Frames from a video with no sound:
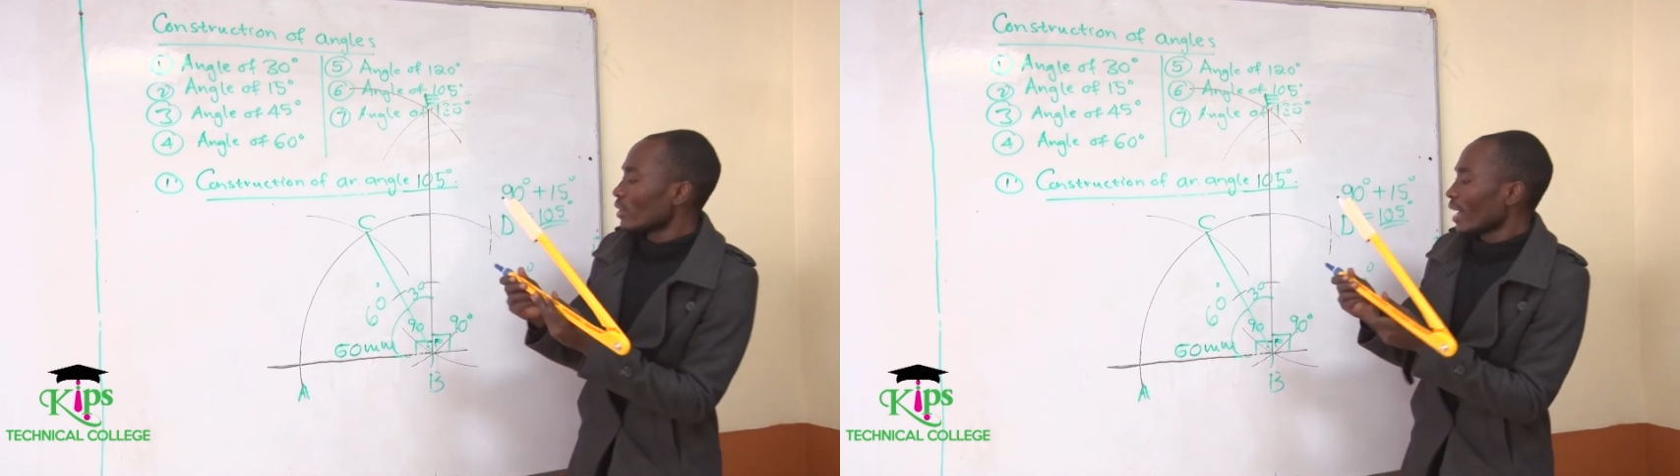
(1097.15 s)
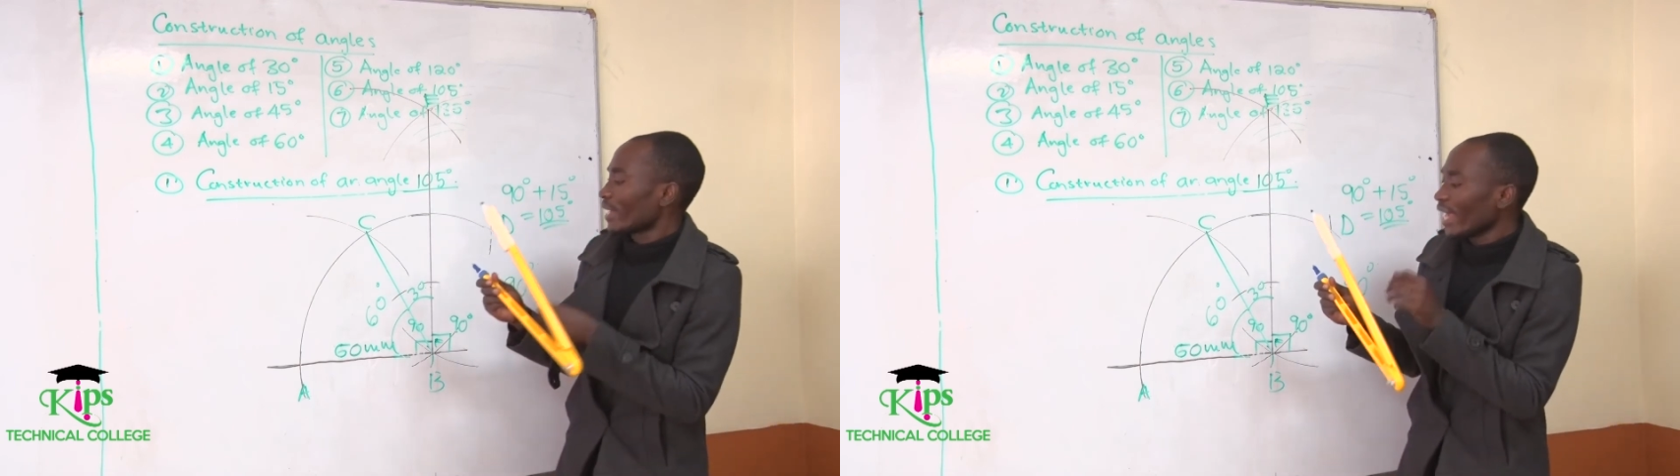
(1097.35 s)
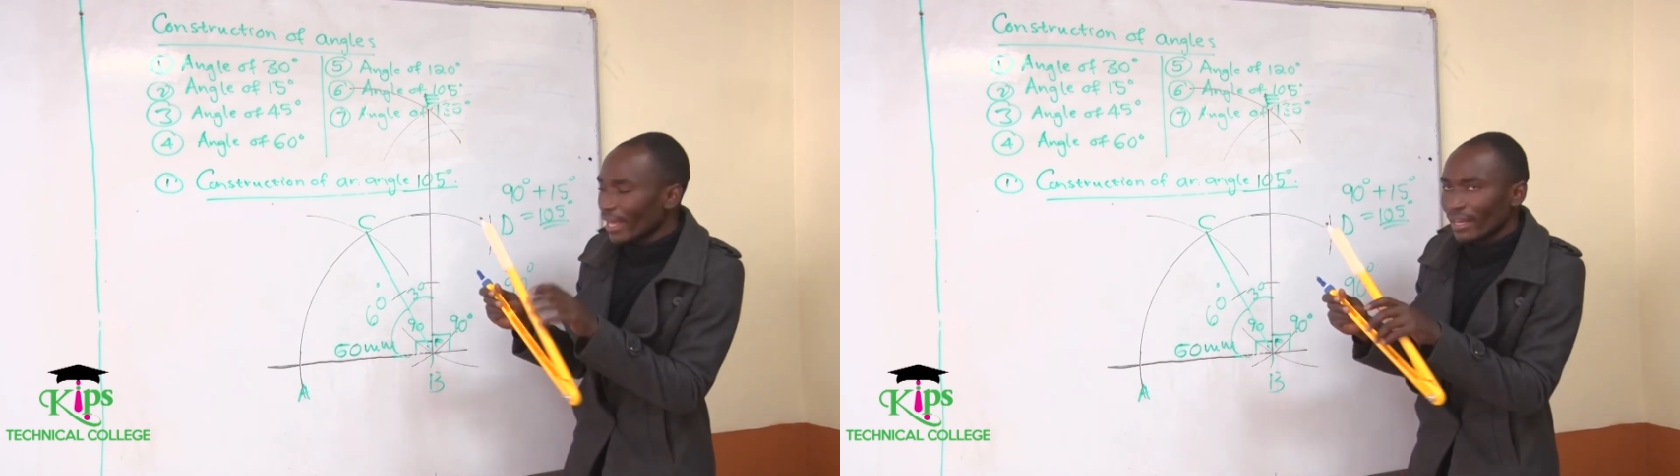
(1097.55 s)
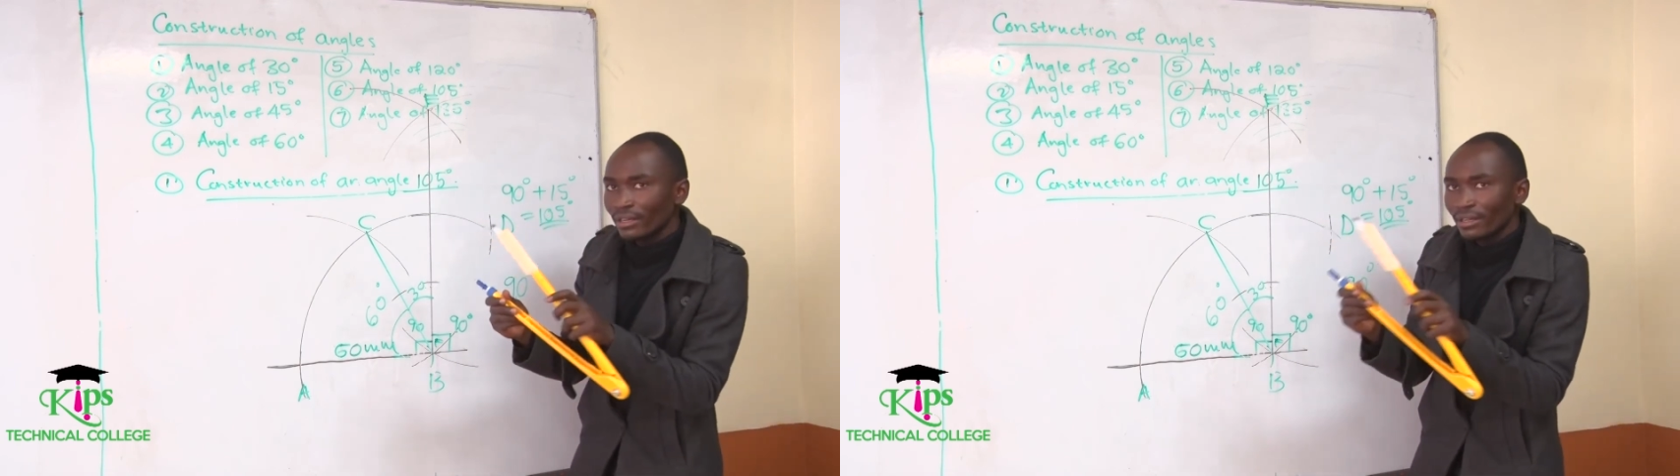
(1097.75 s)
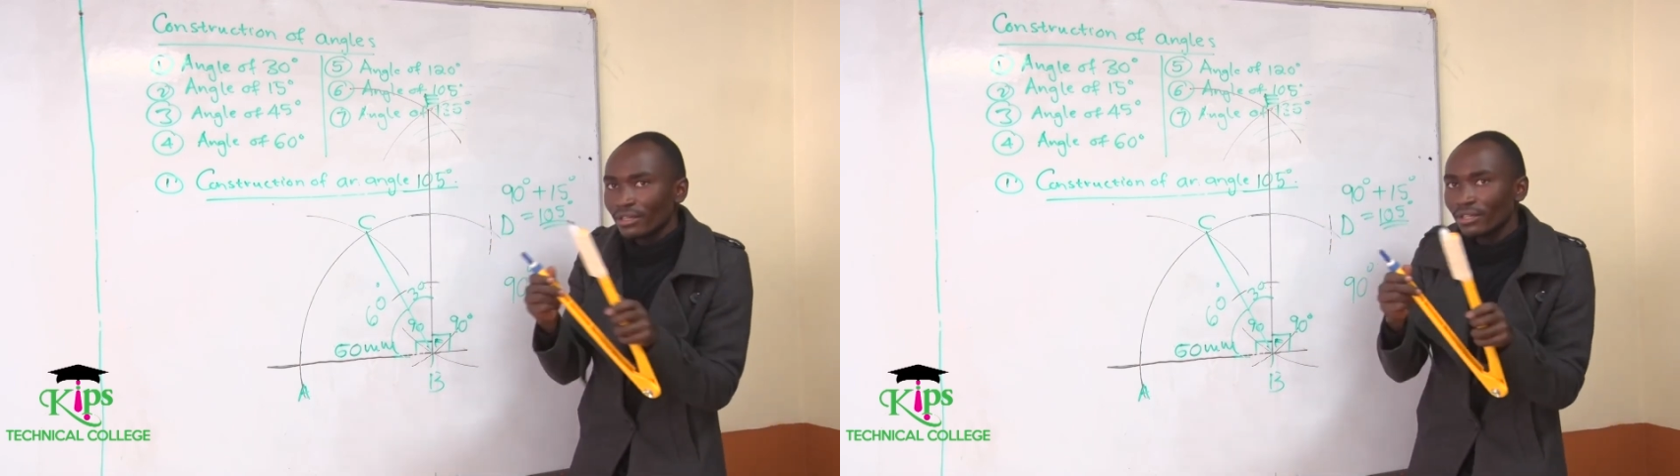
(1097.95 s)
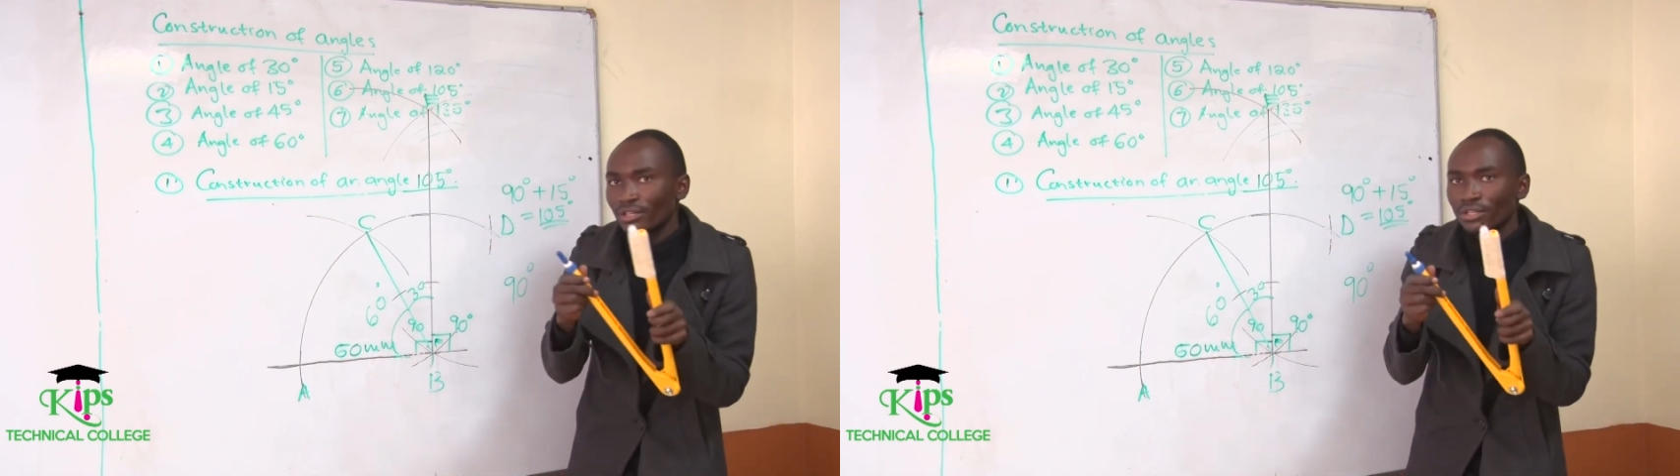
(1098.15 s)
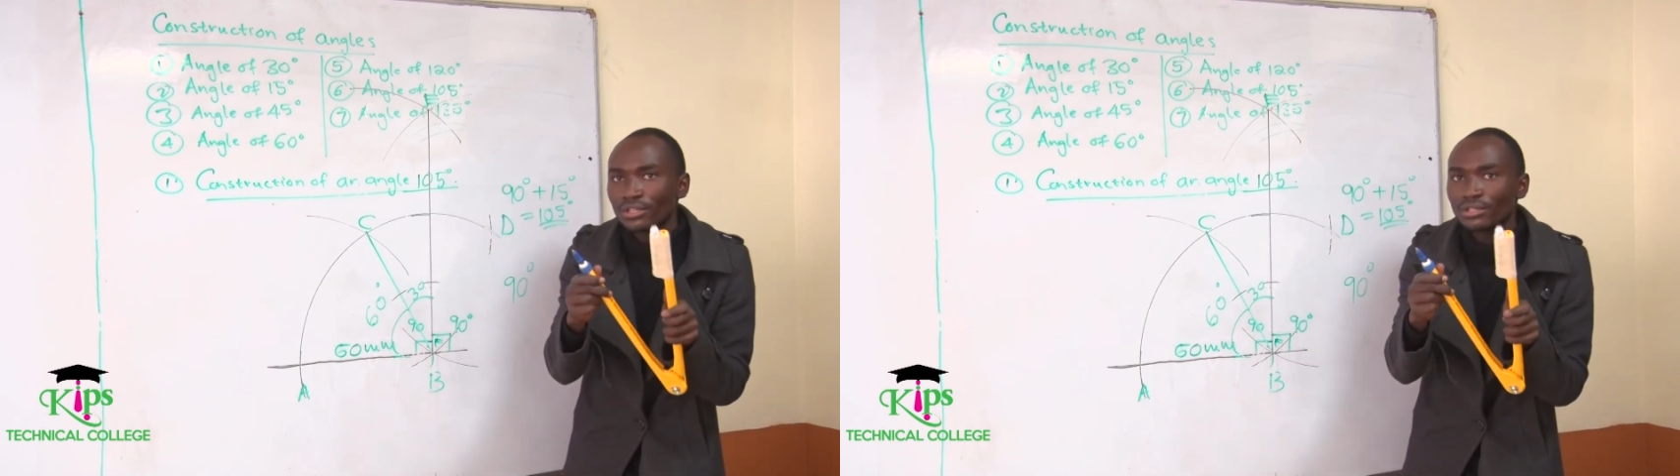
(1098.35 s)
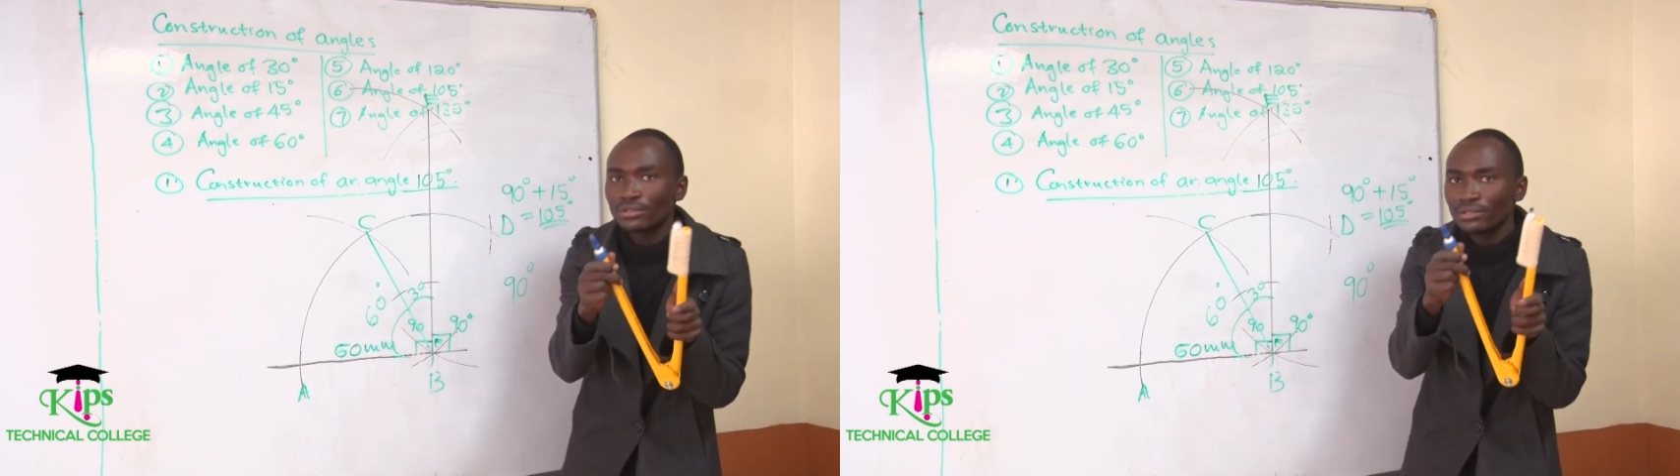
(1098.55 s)
Again,
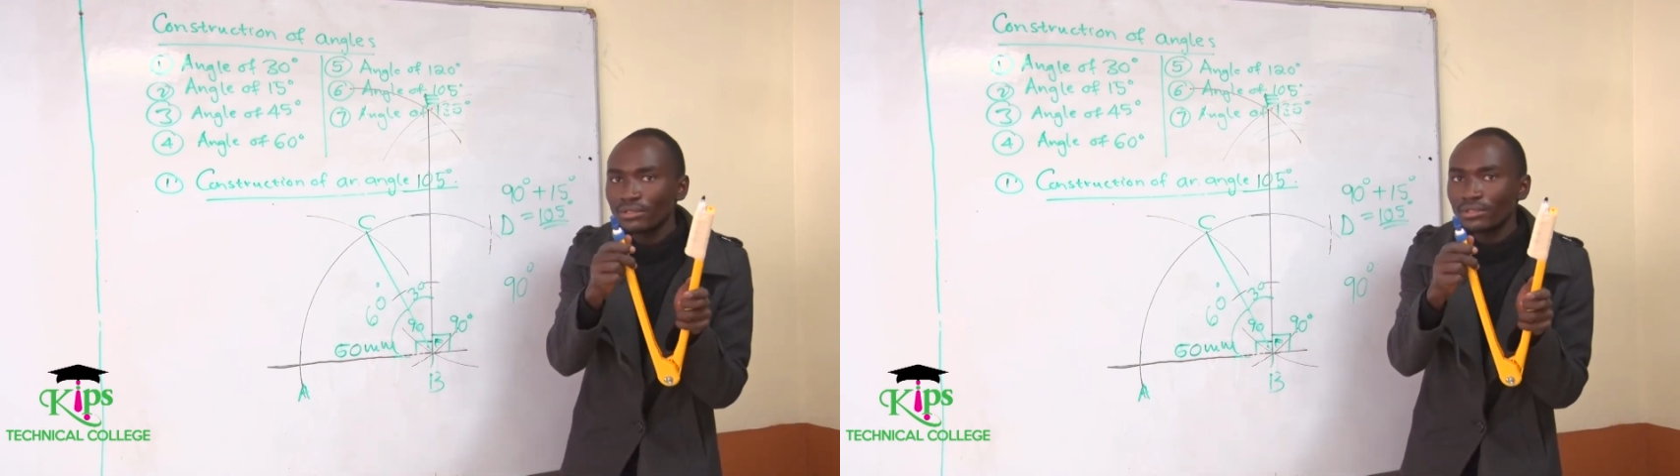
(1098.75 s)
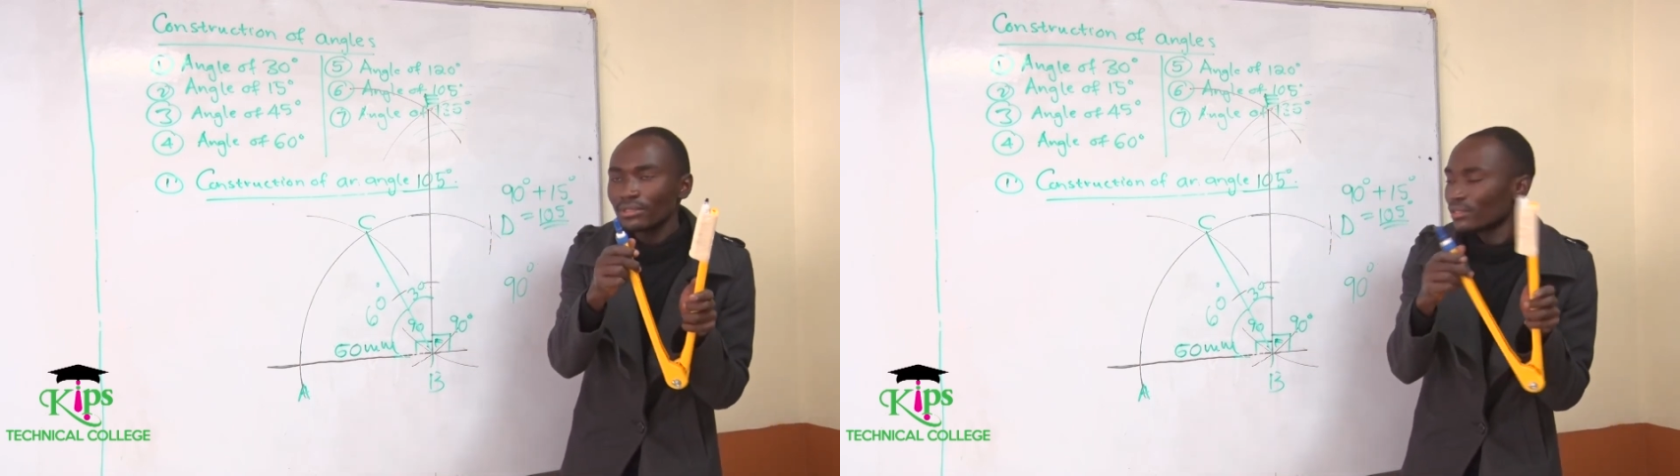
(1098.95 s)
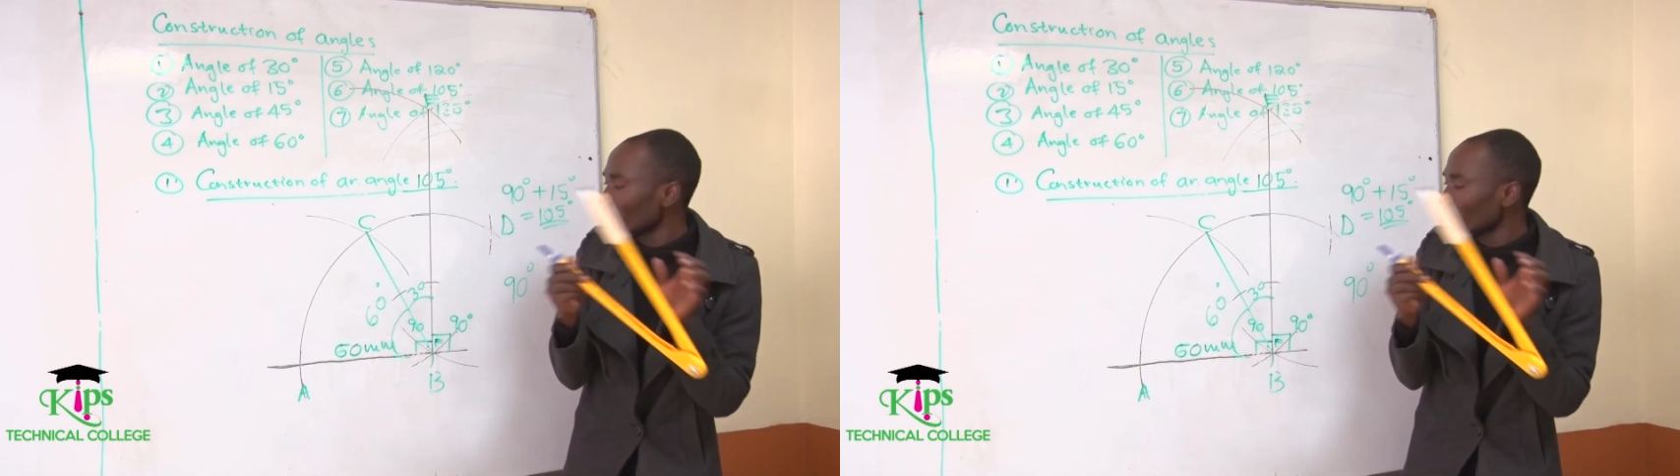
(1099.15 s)
you